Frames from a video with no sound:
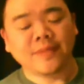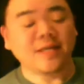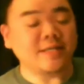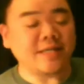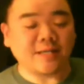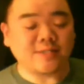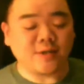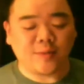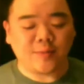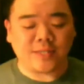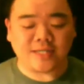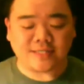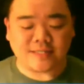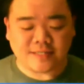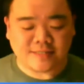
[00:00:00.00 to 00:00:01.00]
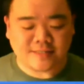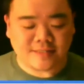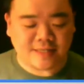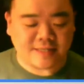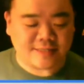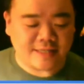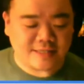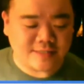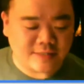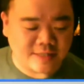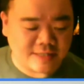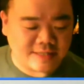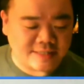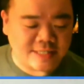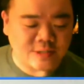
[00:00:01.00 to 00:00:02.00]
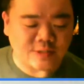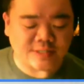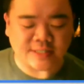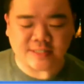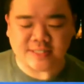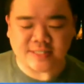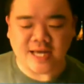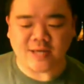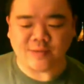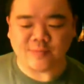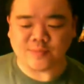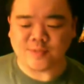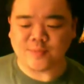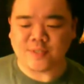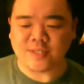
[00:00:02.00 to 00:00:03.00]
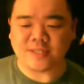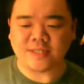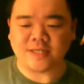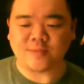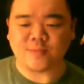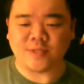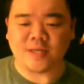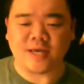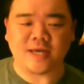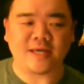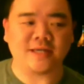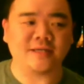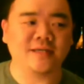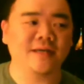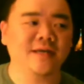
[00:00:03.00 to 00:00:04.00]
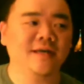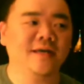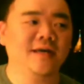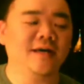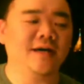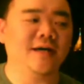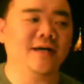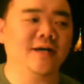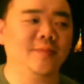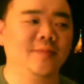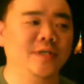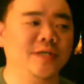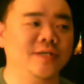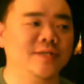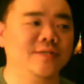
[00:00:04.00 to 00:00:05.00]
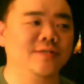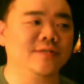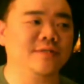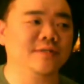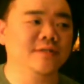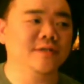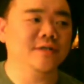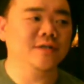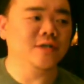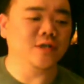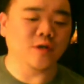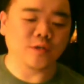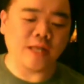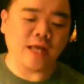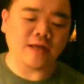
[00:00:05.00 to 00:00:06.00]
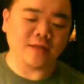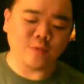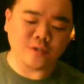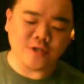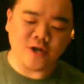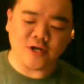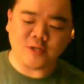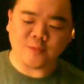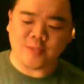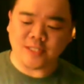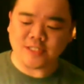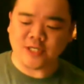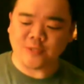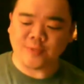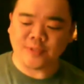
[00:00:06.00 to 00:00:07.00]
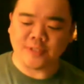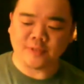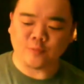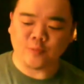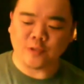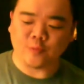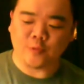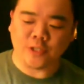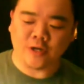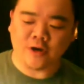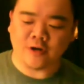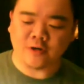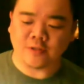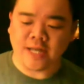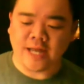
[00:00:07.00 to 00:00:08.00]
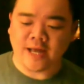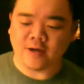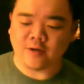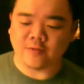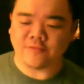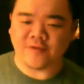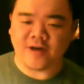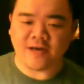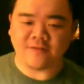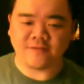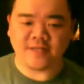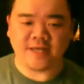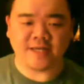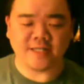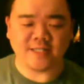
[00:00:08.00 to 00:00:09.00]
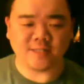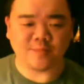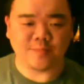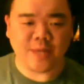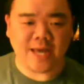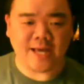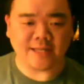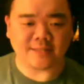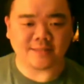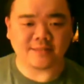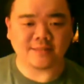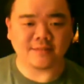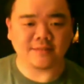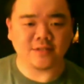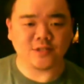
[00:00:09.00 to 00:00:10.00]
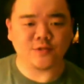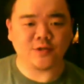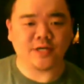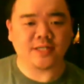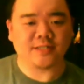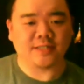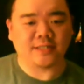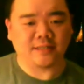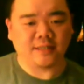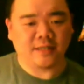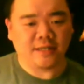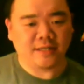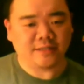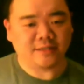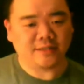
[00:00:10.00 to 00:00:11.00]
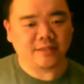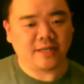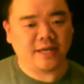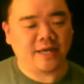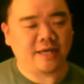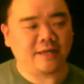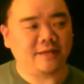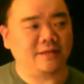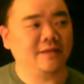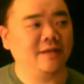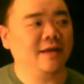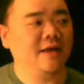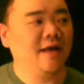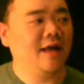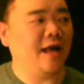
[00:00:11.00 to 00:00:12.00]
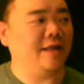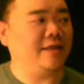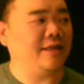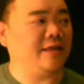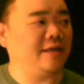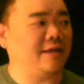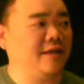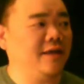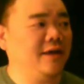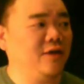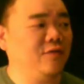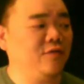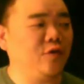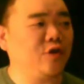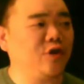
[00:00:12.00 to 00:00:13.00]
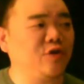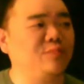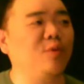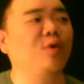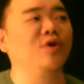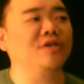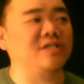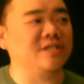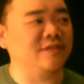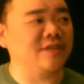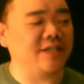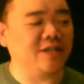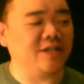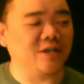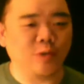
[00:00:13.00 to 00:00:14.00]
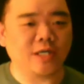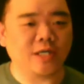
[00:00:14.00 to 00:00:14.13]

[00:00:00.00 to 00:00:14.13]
Yeah, so I mean, it's an interesting time to be in the NBA because now that we're talking about Jeremy Lin, we are now 5 days past the trade deadline, and I think for a good portion of the year,